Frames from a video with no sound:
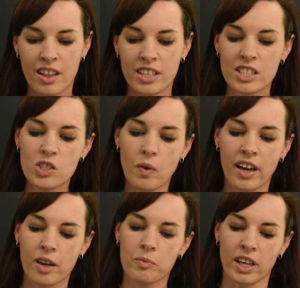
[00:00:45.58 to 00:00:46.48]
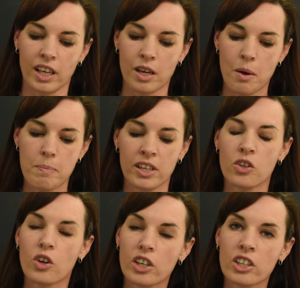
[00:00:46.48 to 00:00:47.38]
This is why I'm running, but in
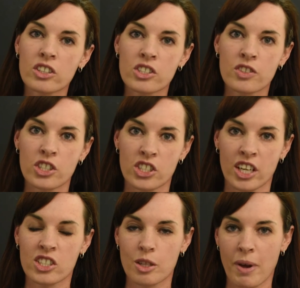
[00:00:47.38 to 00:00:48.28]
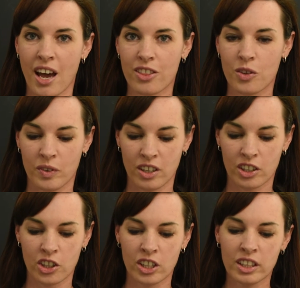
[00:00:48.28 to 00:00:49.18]
order to change the path that we
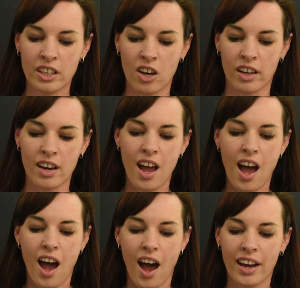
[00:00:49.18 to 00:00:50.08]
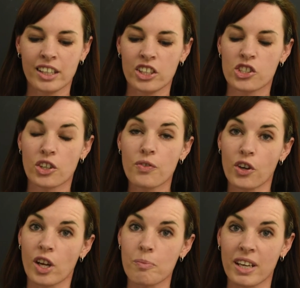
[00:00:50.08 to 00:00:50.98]
are currently on, I need your
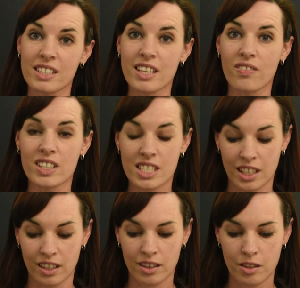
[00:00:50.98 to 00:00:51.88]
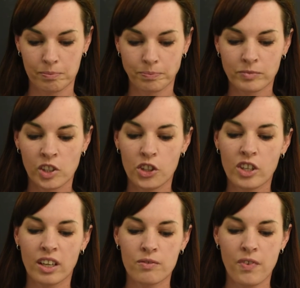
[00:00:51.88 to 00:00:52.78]
vote on May 17th. You
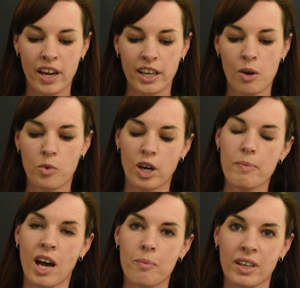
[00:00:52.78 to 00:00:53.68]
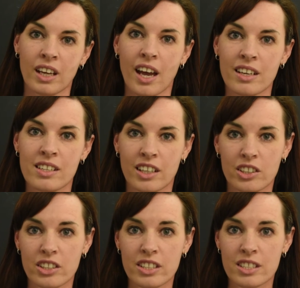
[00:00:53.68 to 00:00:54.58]
can find out more about me at
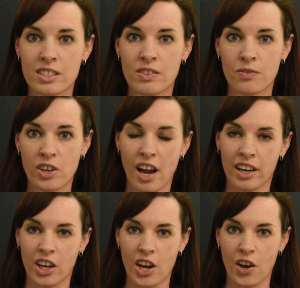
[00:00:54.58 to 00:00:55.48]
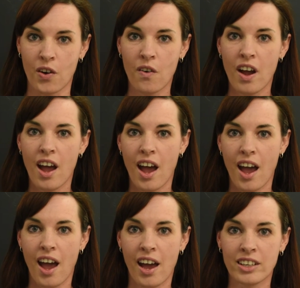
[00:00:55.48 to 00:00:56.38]

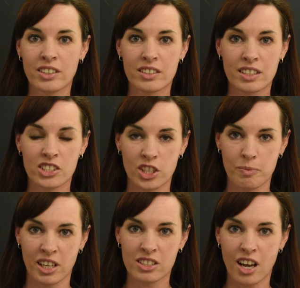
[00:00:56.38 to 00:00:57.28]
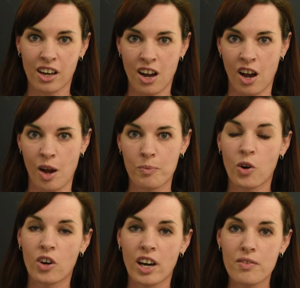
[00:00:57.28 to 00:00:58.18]
nicholsforidaho@gmail.com
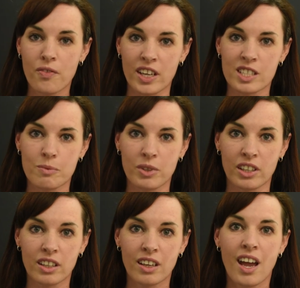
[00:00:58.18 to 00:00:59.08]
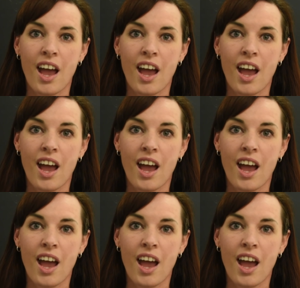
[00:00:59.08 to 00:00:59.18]
or on Facebook